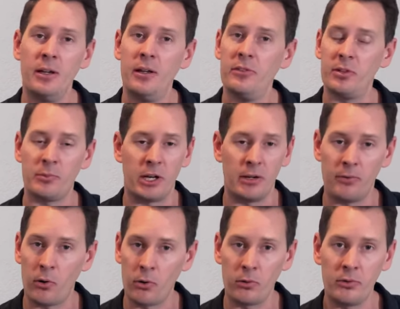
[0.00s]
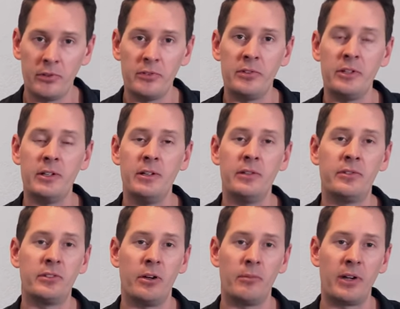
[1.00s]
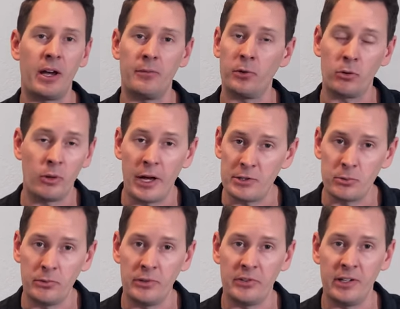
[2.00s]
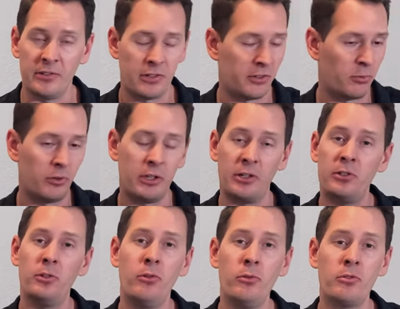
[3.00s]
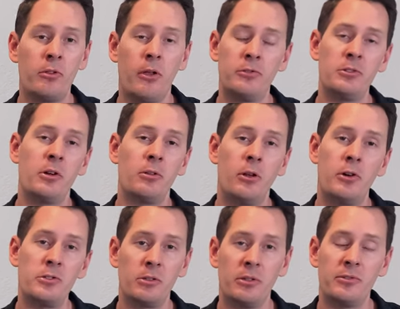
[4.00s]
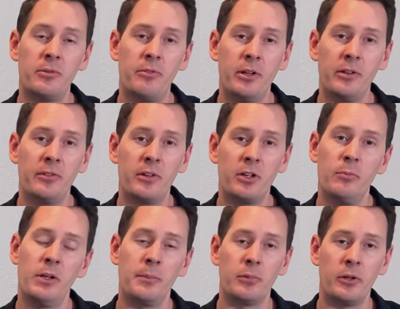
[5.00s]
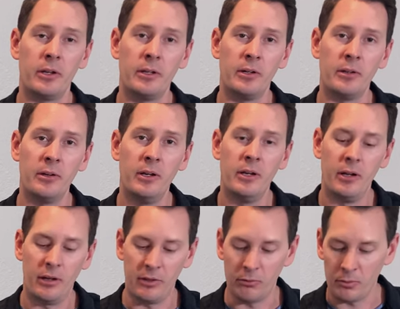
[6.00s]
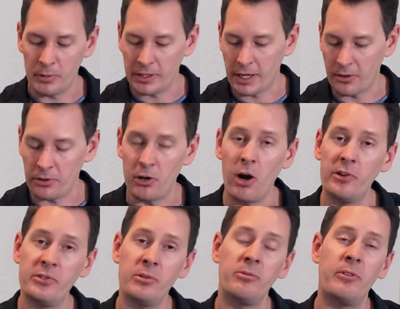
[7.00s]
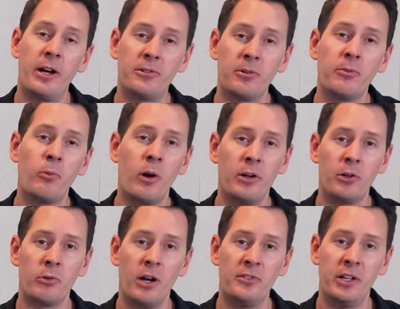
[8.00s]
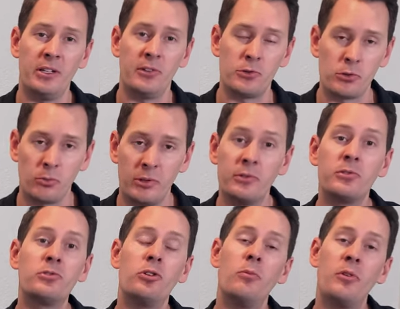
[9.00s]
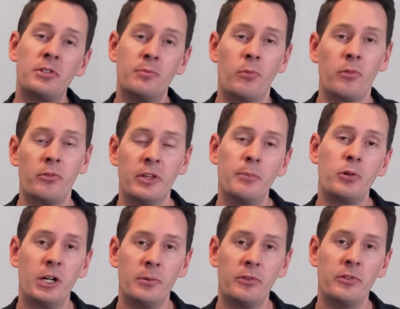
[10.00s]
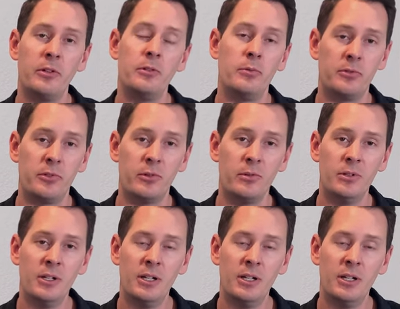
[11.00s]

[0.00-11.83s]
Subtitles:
some kind of oral disease, some kind of neurological disease. There's really a huge laundry list of things that could be at play here that would be kind of the causative factor for why your Great Dane is drooling so much more than they previously used to.